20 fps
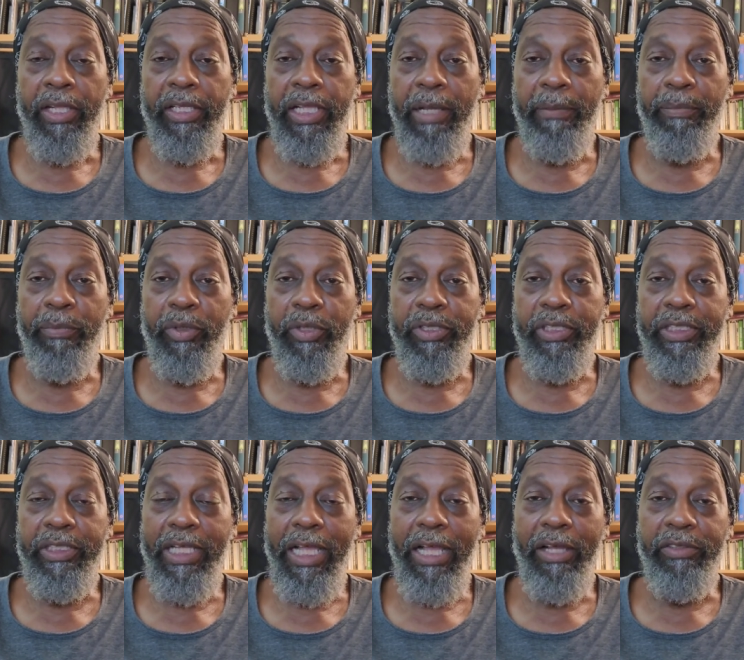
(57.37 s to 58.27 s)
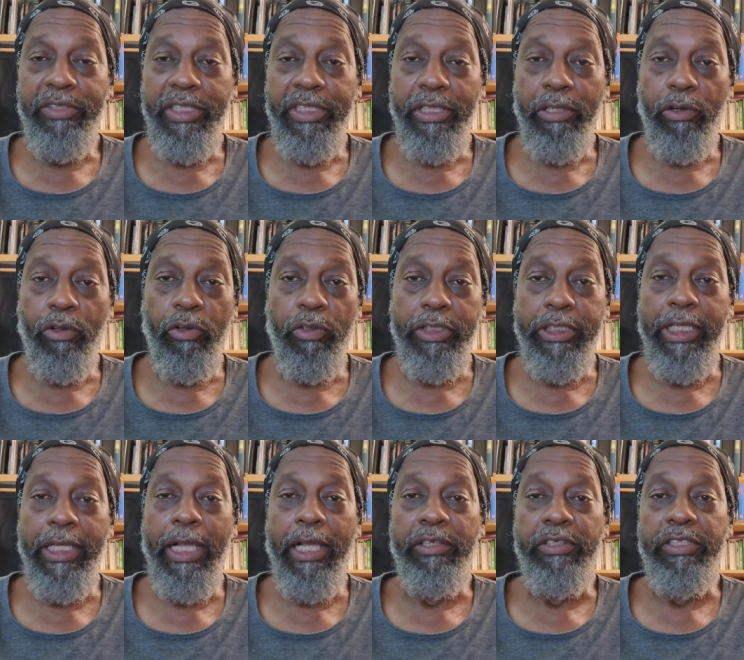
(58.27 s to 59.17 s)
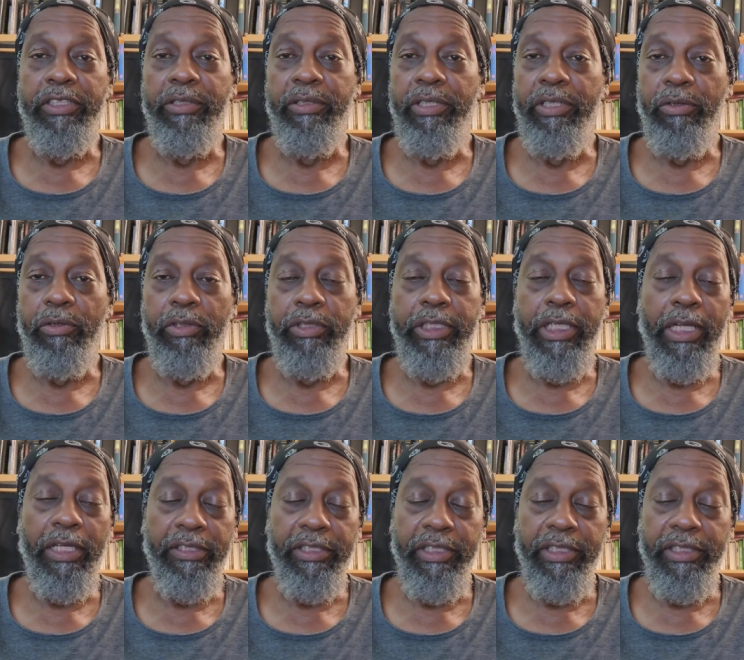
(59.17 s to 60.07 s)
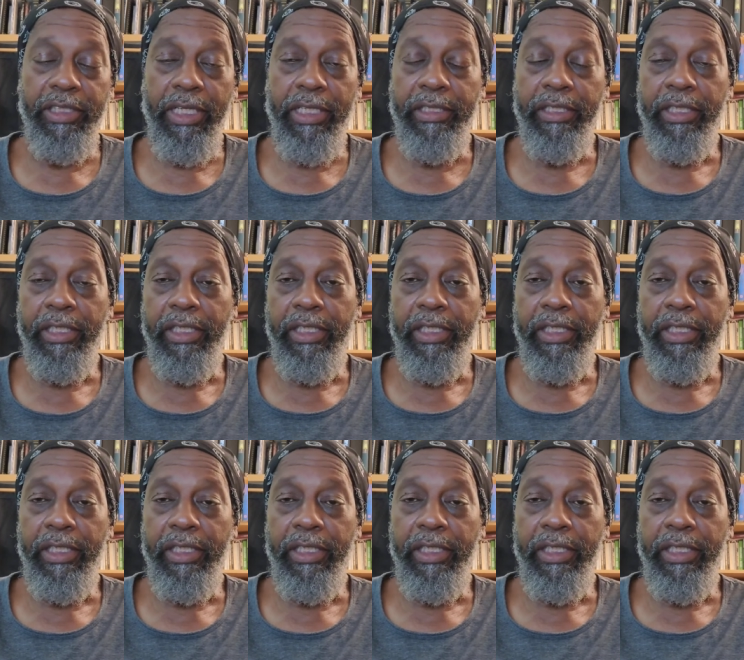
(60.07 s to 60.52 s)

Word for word: Their book is housed at the Rote House, and the Rote House is that